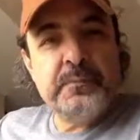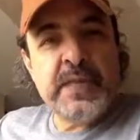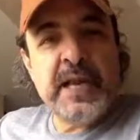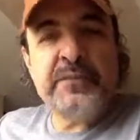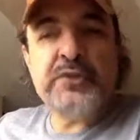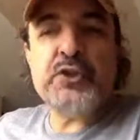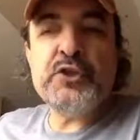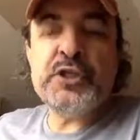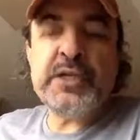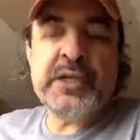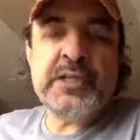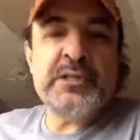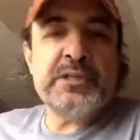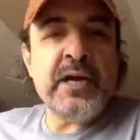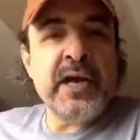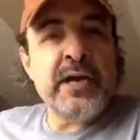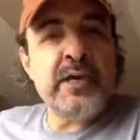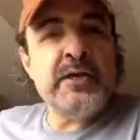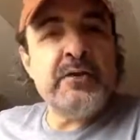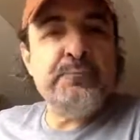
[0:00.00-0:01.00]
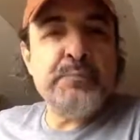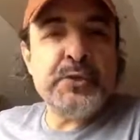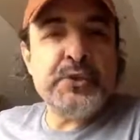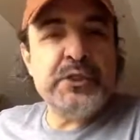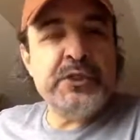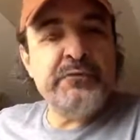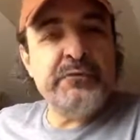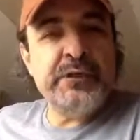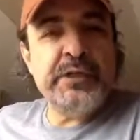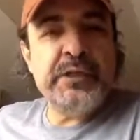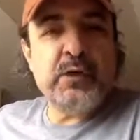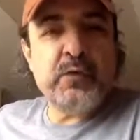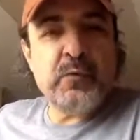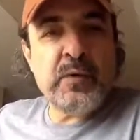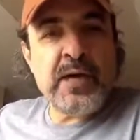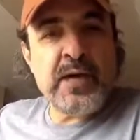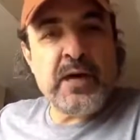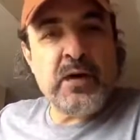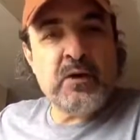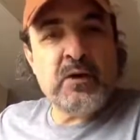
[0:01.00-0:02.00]
And they're sick and tired of pussyfooting
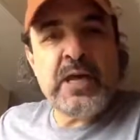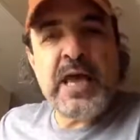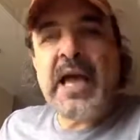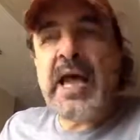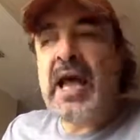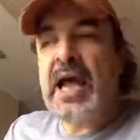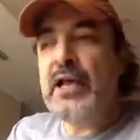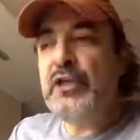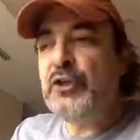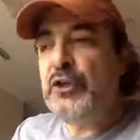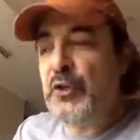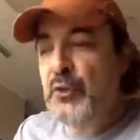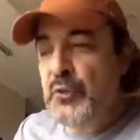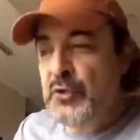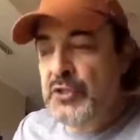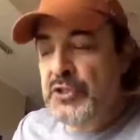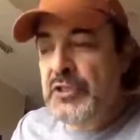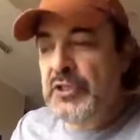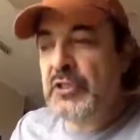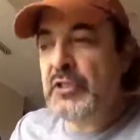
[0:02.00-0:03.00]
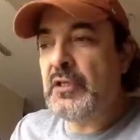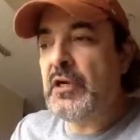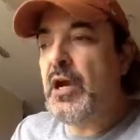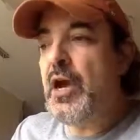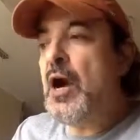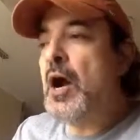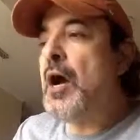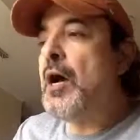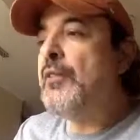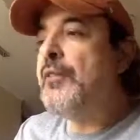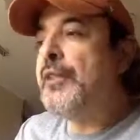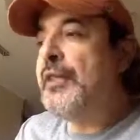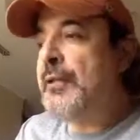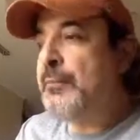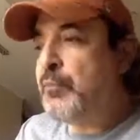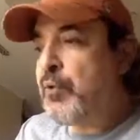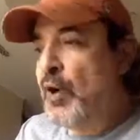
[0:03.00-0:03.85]
around using the